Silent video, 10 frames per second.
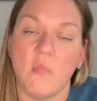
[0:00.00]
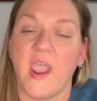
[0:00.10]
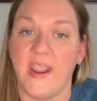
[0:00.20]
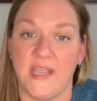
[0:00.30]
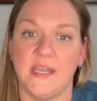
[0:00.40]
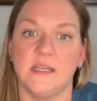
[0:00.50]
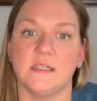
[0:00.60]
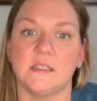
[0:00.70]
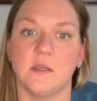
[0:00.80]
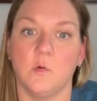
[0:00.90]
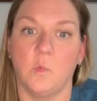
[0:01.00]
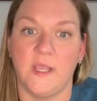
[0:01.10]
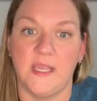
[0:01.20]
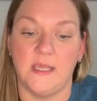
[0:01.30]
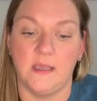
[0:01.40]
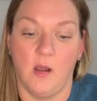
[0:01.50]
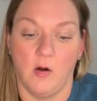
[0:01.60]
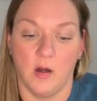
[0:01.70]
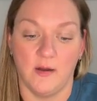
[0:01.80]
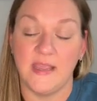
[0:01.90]
And
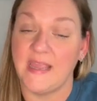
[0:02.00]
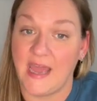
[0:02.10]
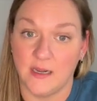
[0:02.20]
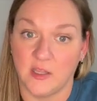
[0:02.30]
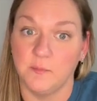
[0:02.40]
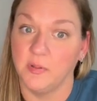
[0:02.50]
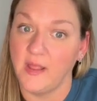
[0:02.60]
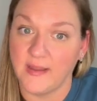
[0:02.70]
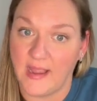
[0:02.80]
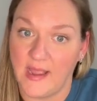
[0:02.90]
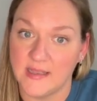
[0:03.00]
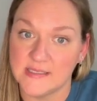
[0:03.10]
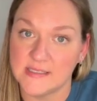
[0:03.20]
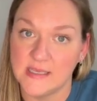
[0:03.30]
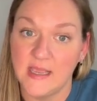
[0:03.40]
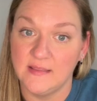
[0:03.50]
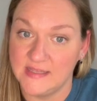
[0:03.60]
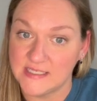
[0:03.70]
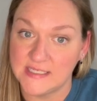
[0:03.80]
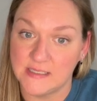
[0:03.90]
he had a good blood gas.
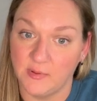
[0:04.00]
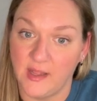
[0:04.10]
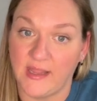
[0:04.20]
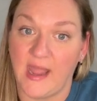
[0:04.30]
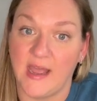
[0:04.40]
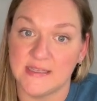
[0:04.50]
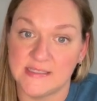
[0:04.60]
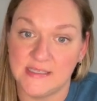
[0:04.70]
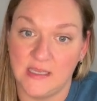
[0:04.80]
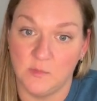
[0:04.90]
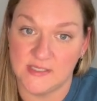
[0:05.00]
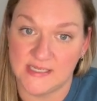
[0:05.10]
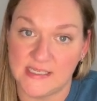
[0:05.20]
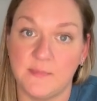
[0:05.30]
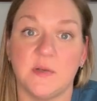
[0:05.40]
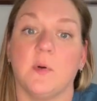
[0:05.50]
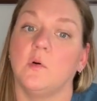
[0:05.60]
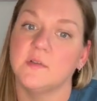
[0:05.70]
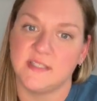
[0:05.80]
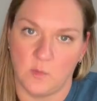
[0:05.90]
This is the blood gas. It was
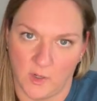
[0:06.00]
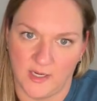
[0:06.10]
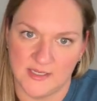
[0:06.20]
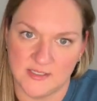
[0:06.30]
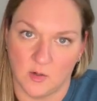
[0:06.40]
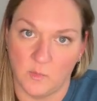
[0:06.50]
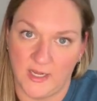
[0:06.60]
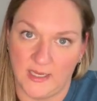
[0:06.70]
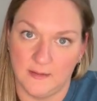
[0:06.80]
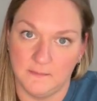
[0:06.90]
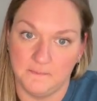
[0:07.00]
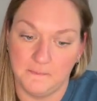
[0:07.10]
acceptable, so we're going to start weaning.